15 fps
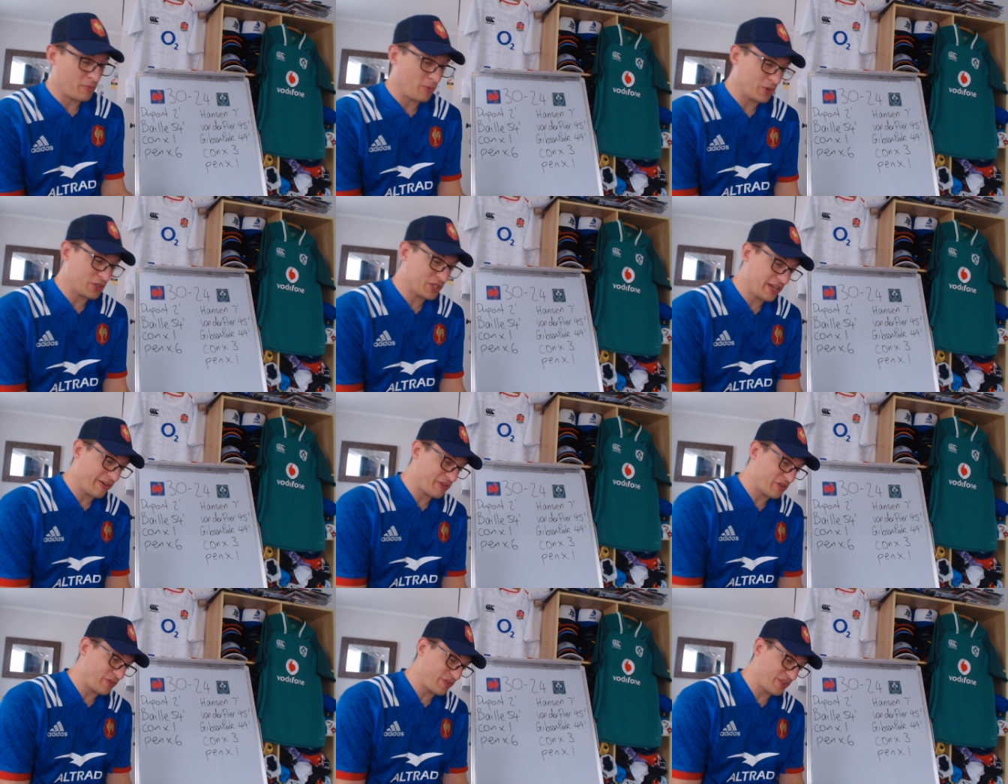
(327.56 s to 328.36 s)
more
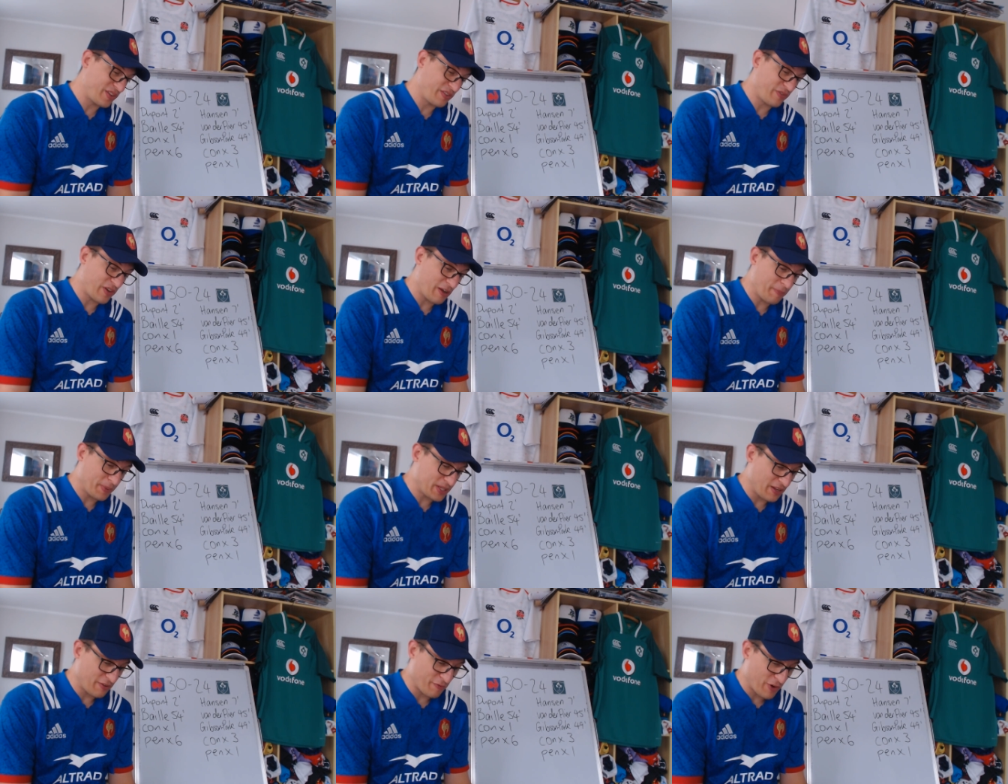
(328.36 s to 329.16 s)
territory,
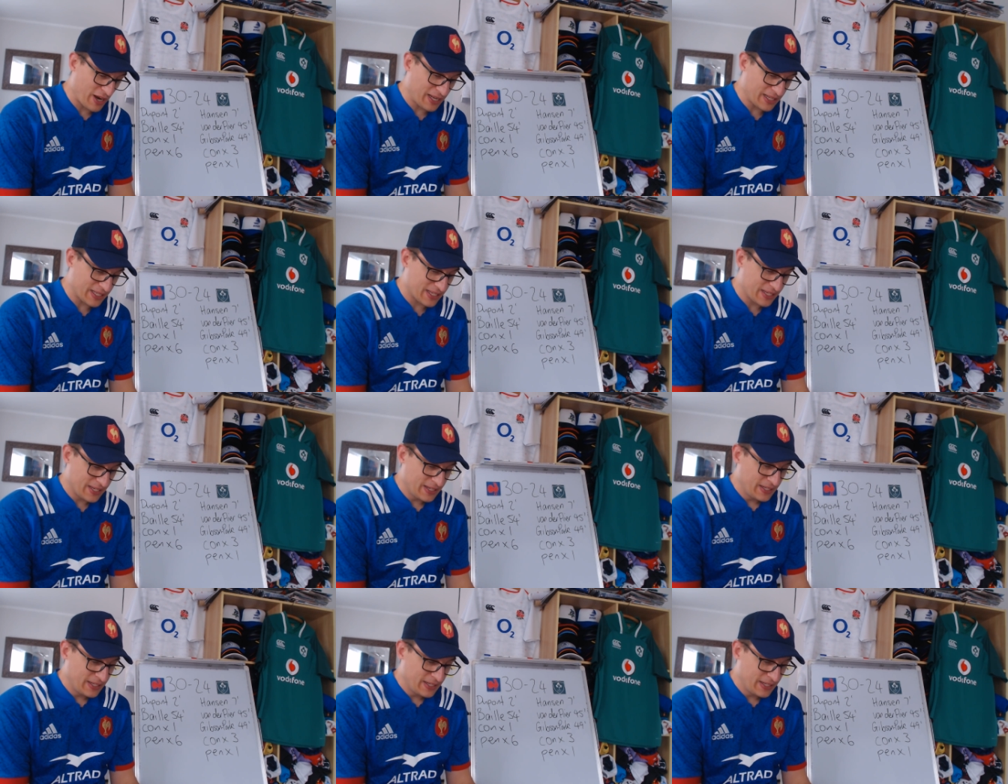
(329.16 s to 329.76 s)
55% France.